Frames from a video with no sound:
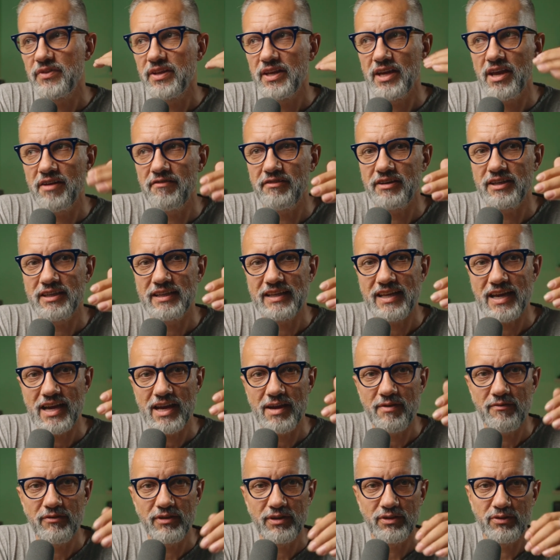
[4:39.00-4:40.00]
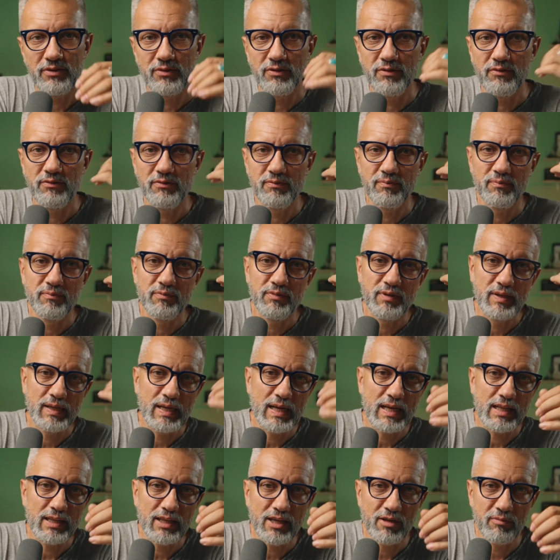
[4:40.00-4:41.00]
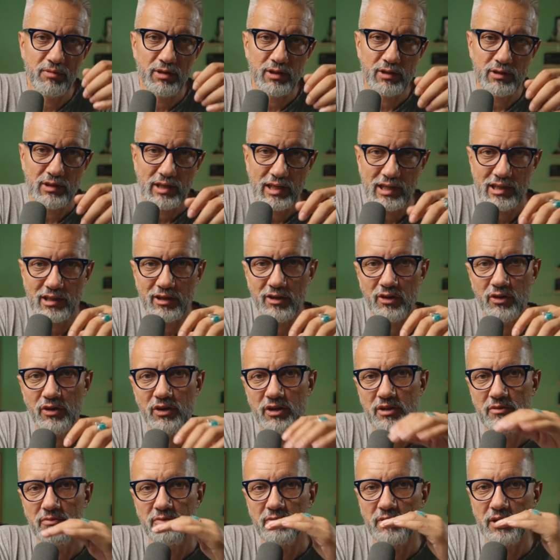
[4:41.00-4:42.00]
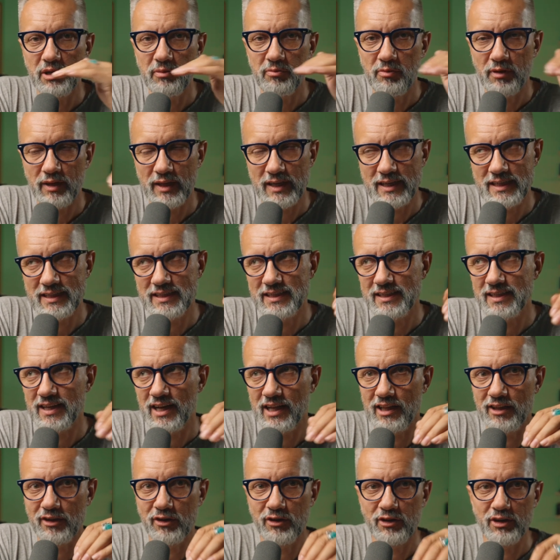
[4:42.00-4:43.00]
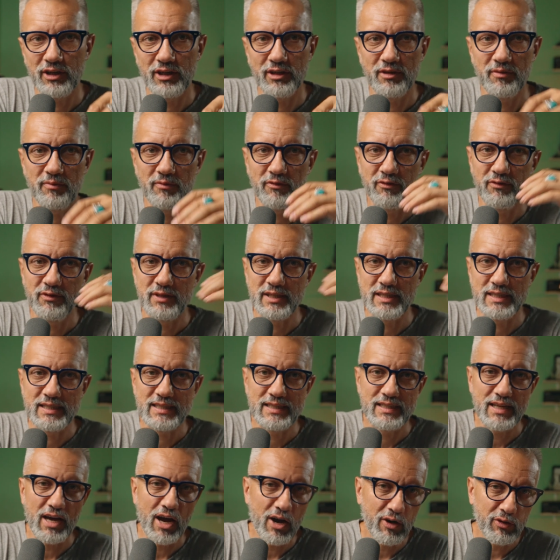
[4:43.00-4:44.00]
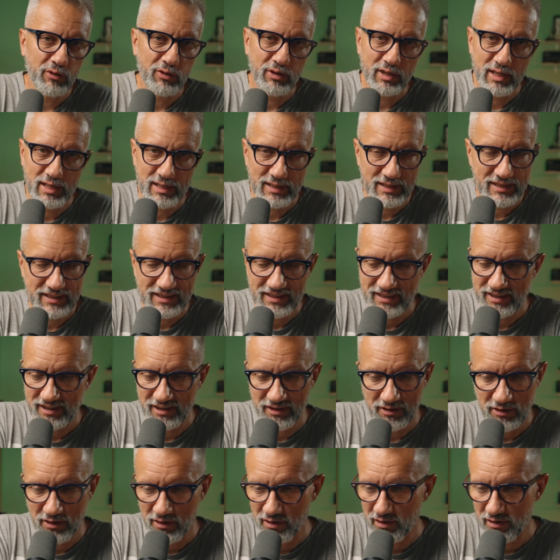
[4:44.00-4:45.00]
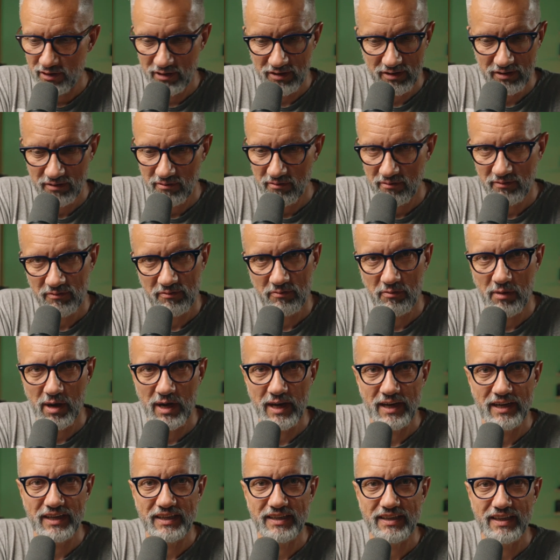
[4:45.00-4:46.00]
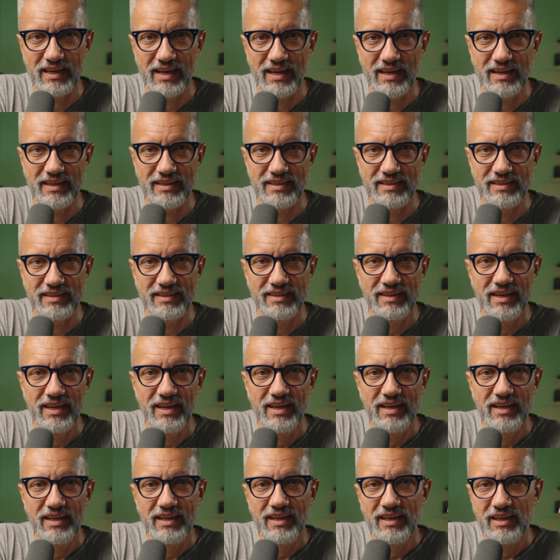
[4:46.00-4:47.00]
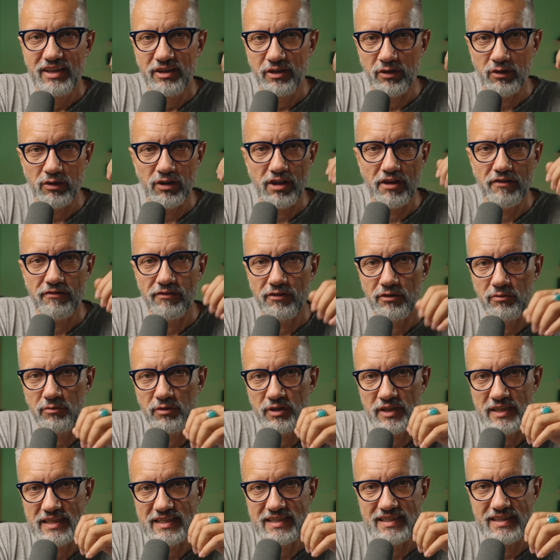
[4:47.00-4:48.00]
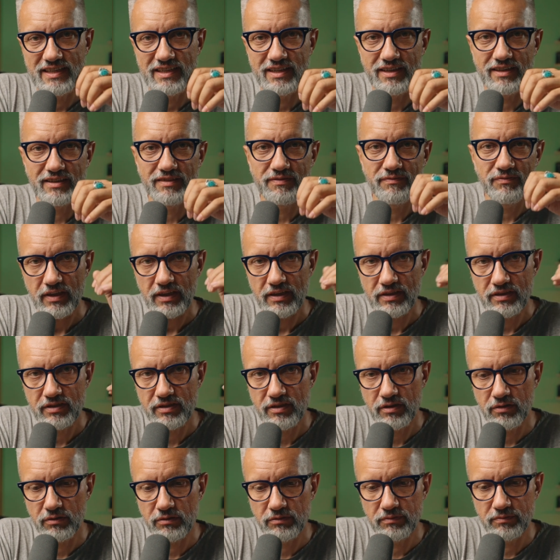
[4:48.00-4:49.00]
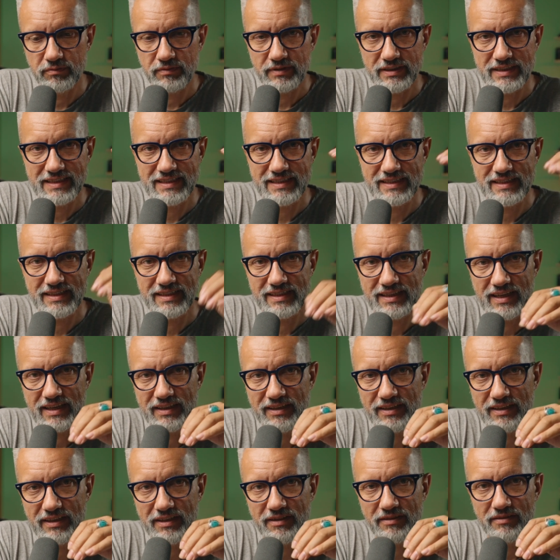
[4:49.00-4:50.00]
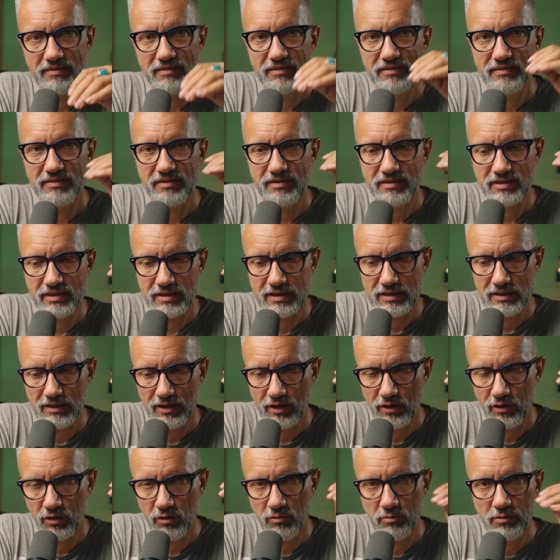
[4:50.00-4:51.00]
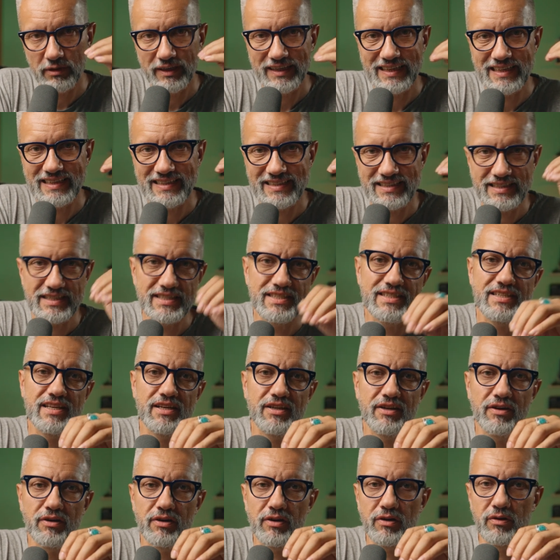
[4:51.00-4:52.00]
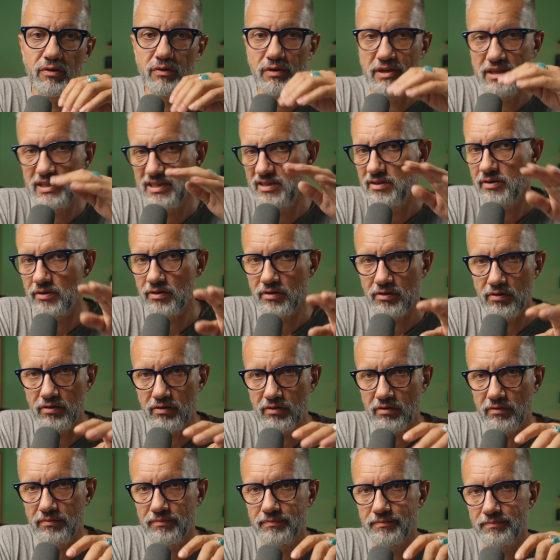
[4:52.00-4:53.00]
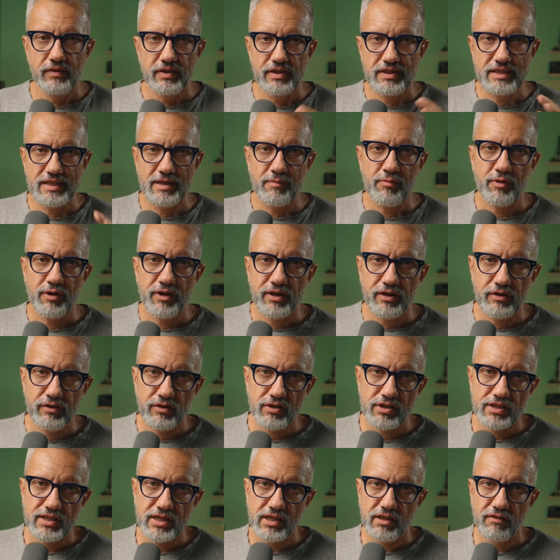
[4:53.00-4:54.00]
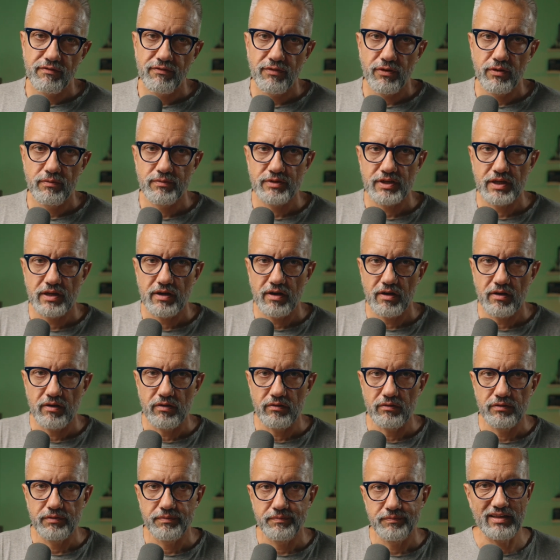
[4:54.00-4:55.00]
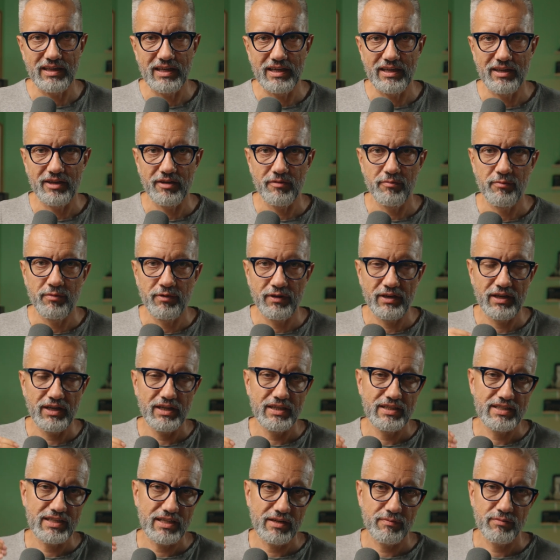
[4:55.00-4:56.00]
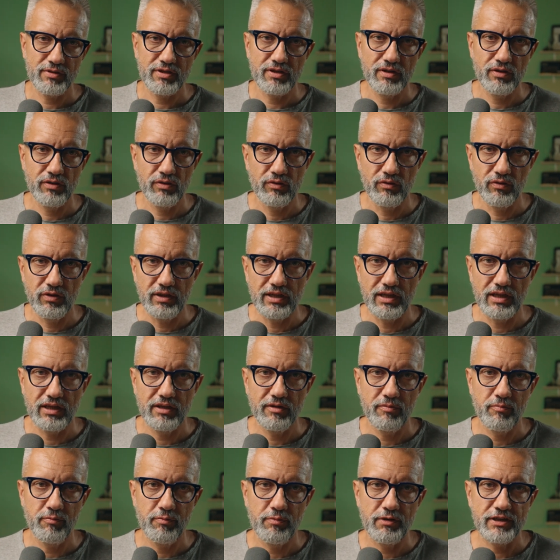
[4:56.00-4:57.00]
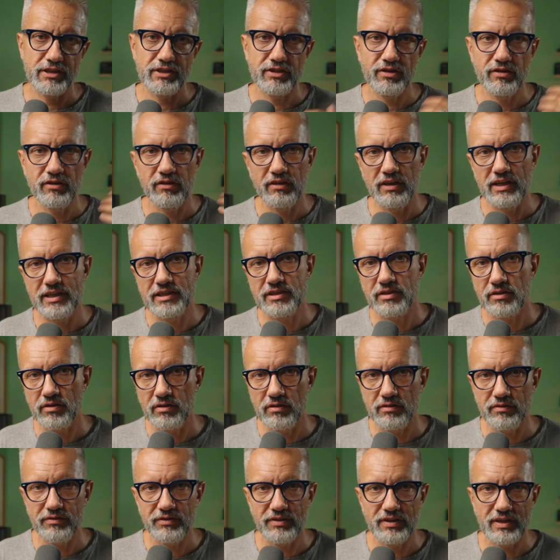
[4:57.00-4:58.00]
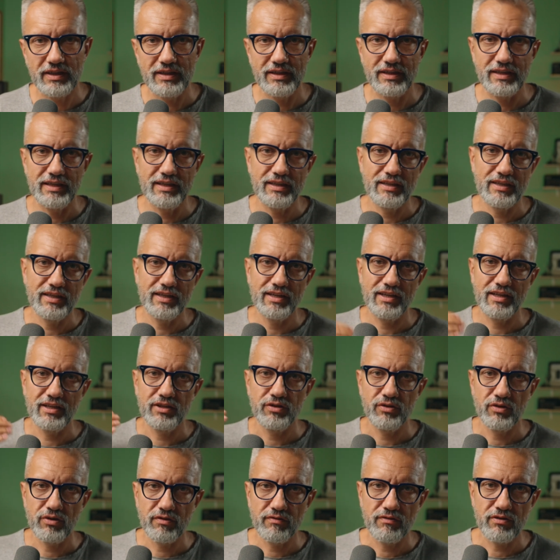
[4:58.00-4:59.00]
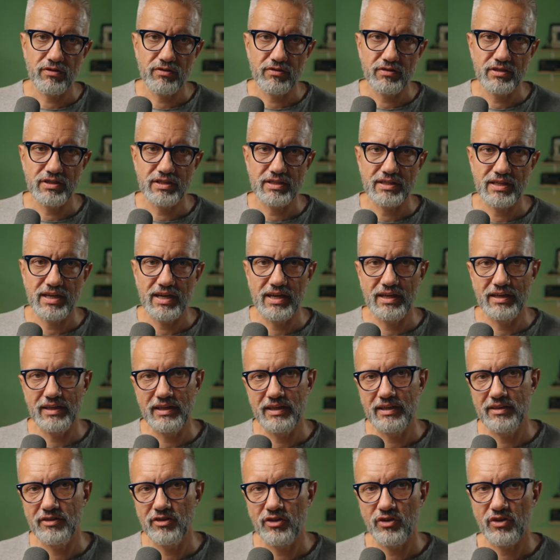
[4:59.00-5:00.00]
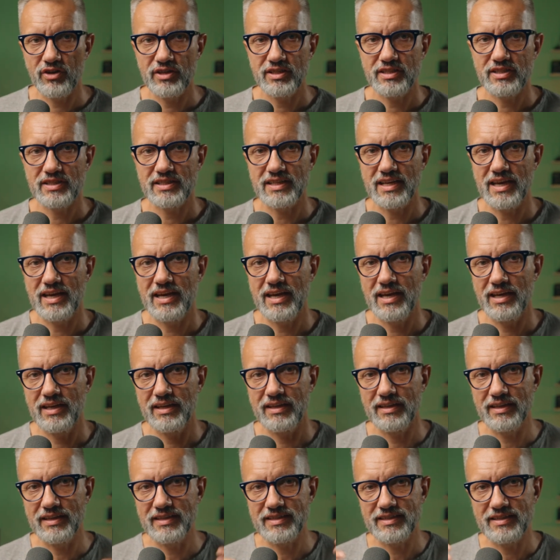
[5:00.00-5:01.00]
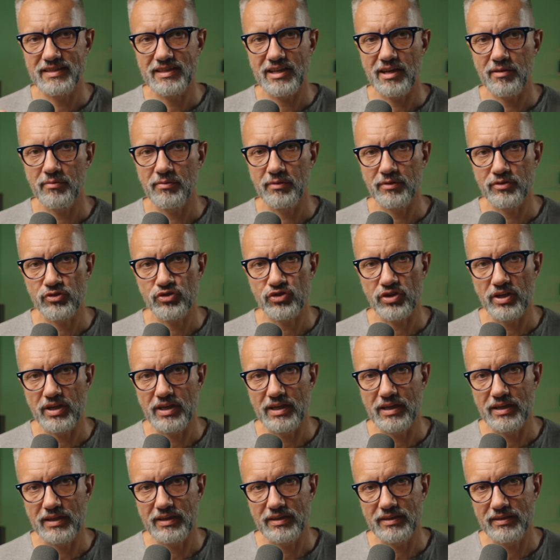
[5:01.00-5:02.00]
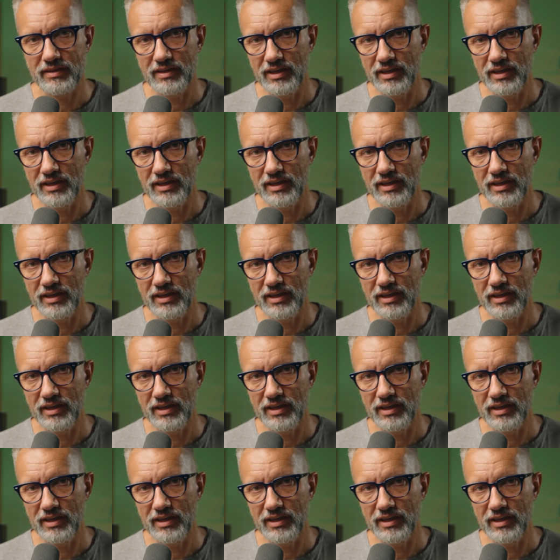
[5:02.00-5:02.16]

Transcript: every time when you talk about algorithm, replace algorithm with audience in your mind and your life will be easier. So steady, slow, but consistent growth is your goal. Separate yourself from the crowd and bring something unique. Personalize content, integrate your voice and interests, and establish an